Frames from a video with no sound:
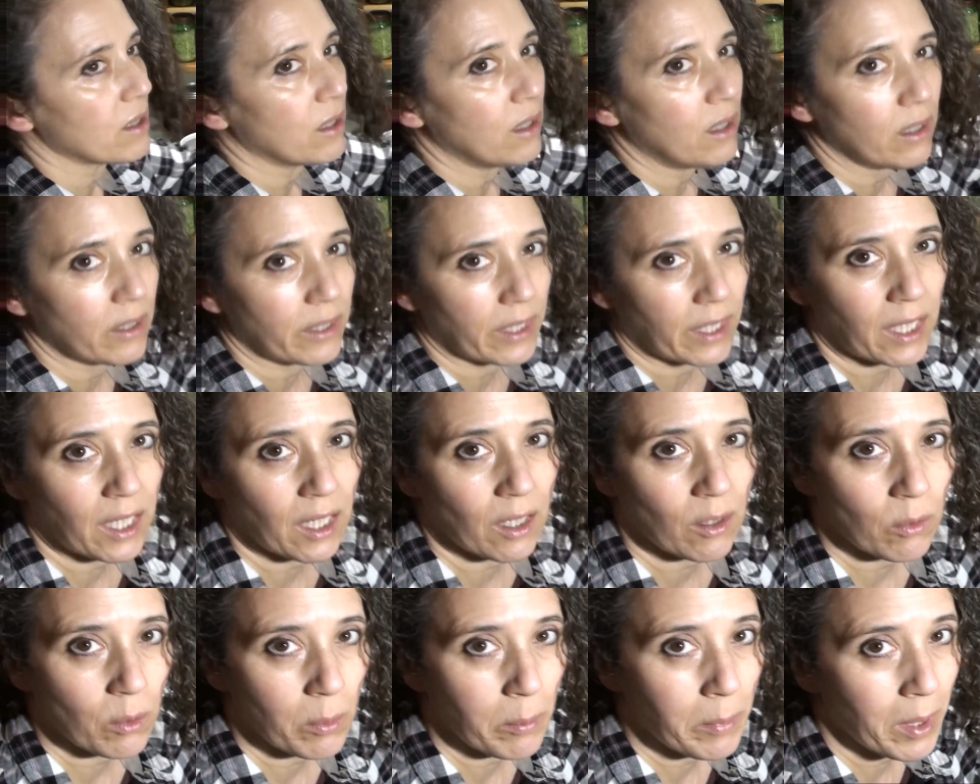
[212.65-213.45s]
called, I
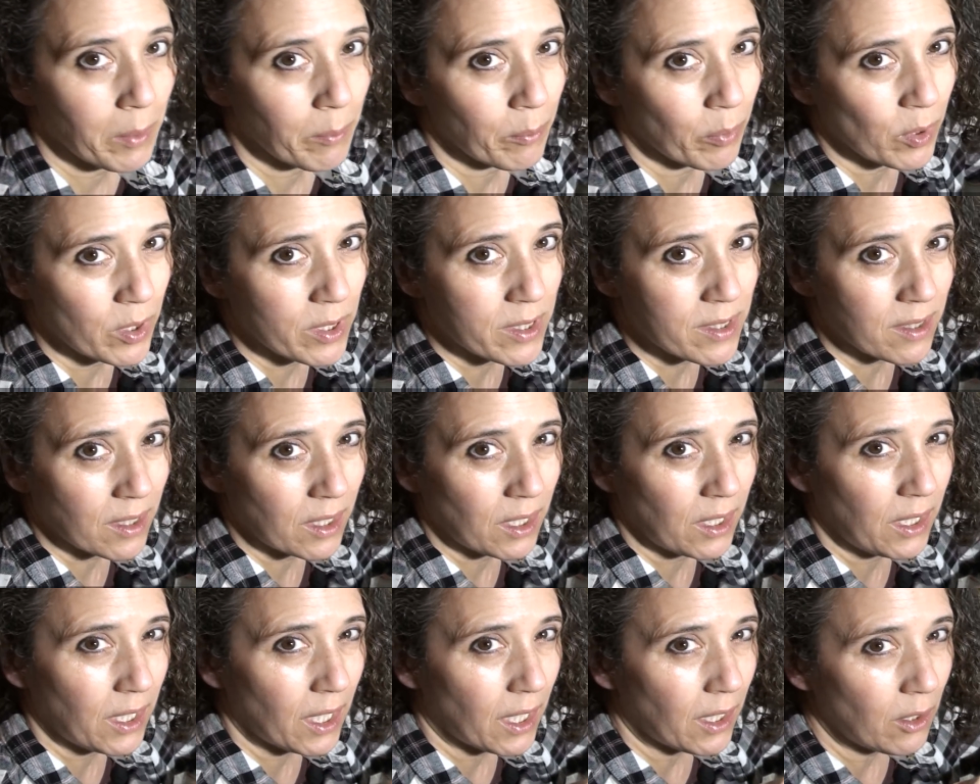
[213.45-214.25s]
can't remember. It's a
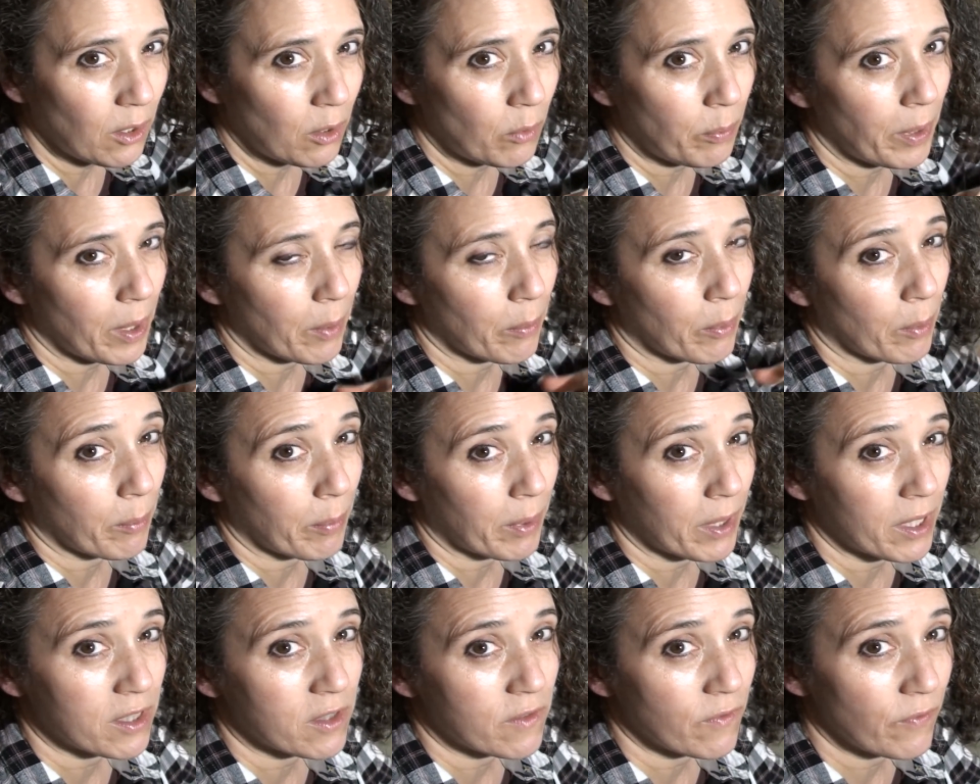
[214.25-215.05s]
yellow pepper,
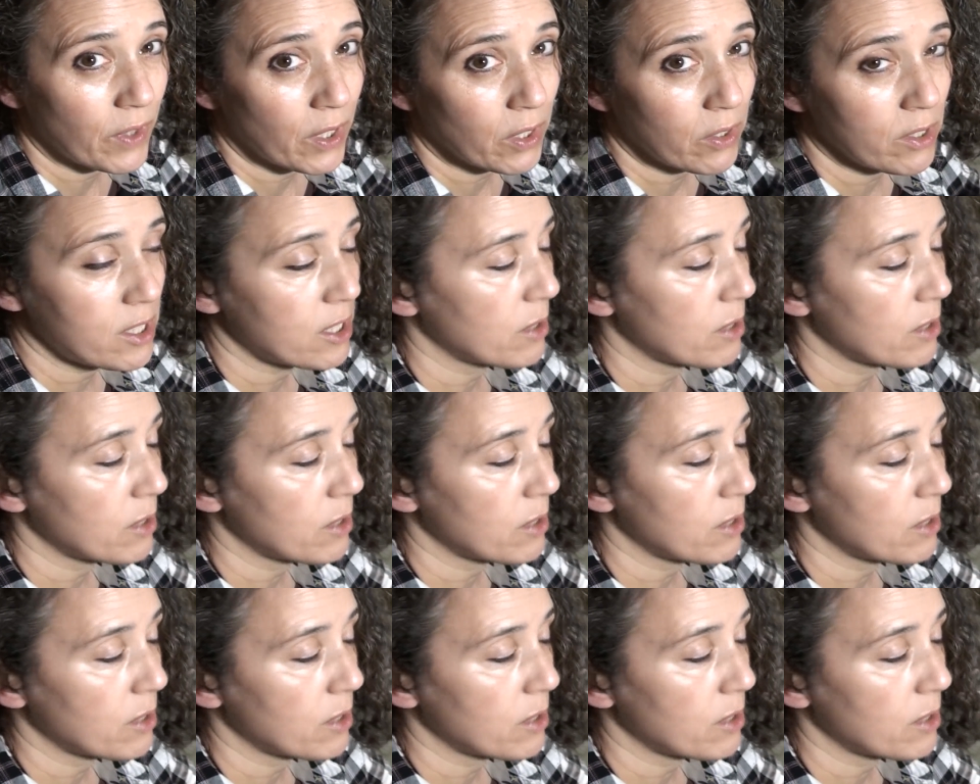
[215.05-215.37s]
but it's very